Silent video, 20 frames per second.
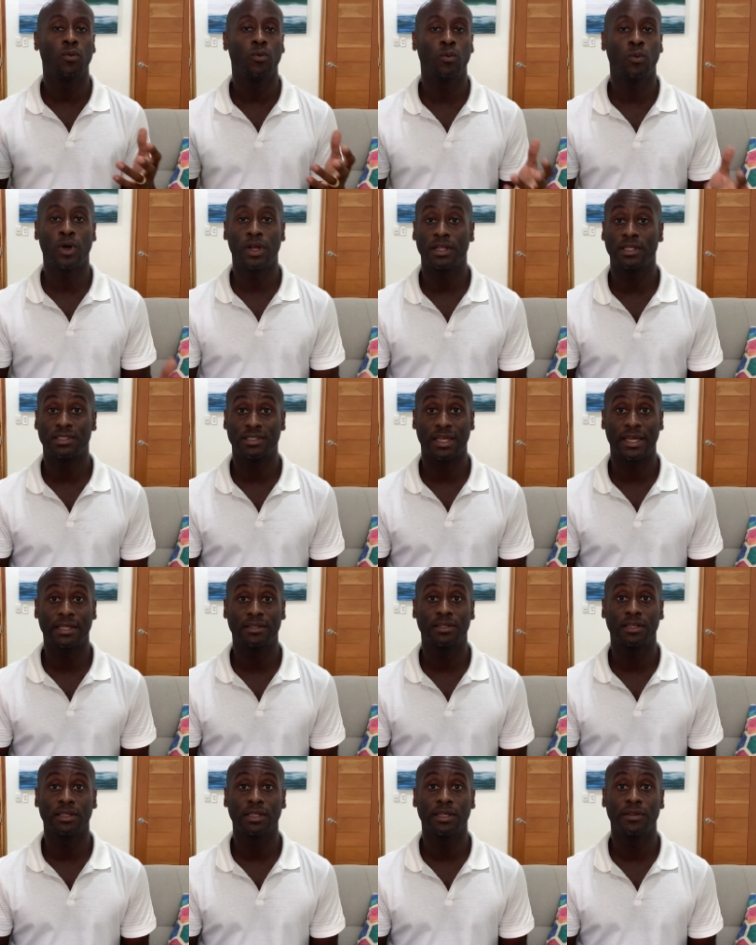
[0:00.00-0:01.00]
what it's like
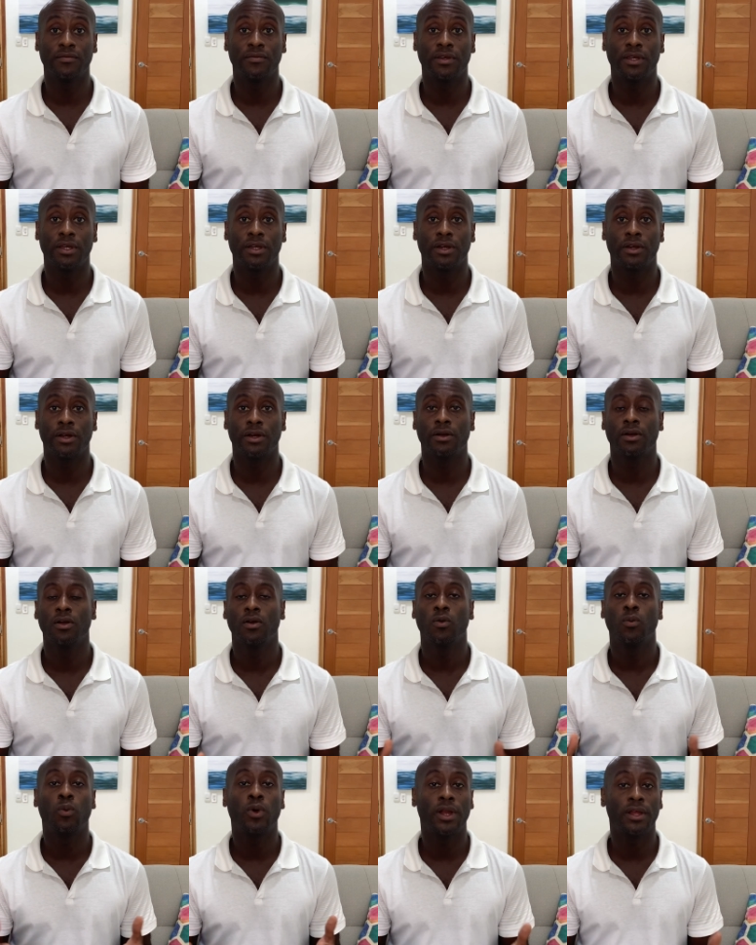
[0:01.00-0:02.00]
to live here,
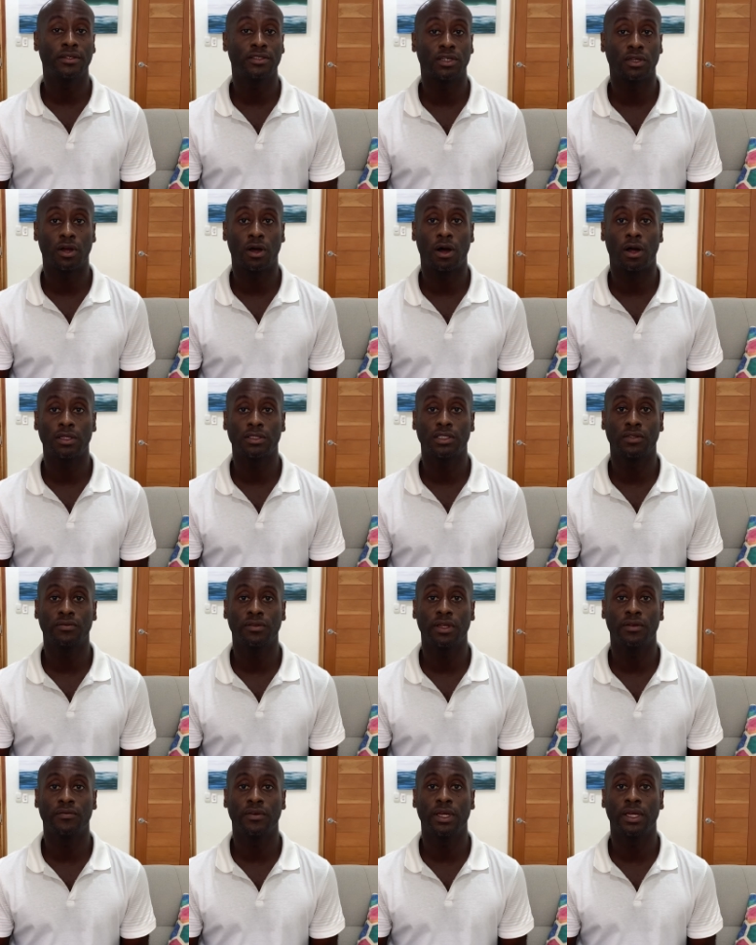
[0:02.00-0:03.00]
what is the cost of
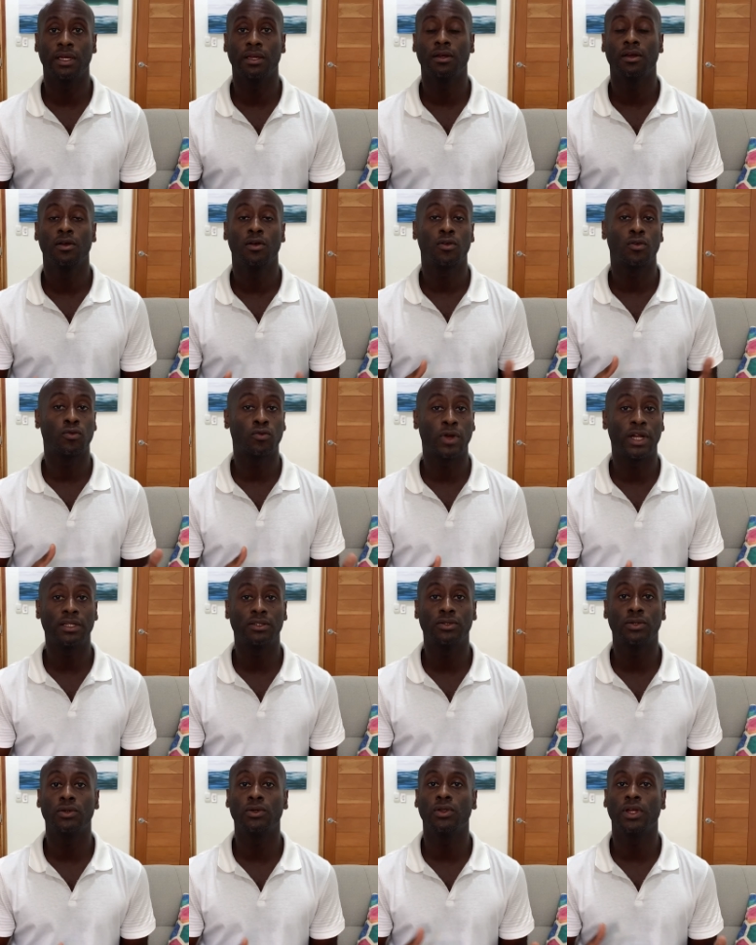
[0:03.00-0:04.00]
living,
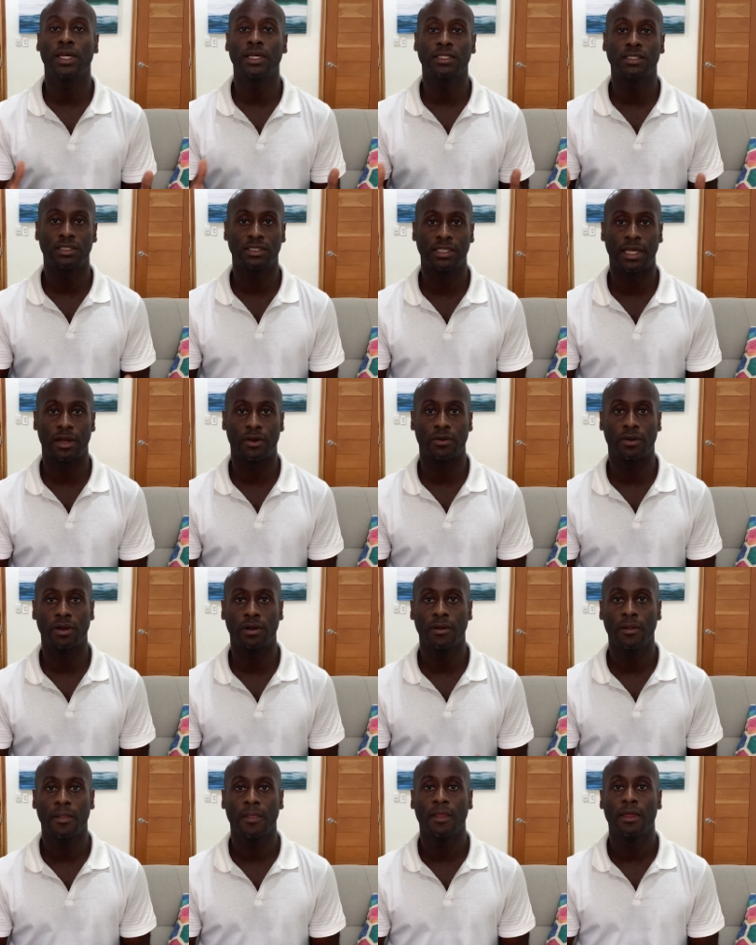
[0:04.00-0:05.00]
rental, etc.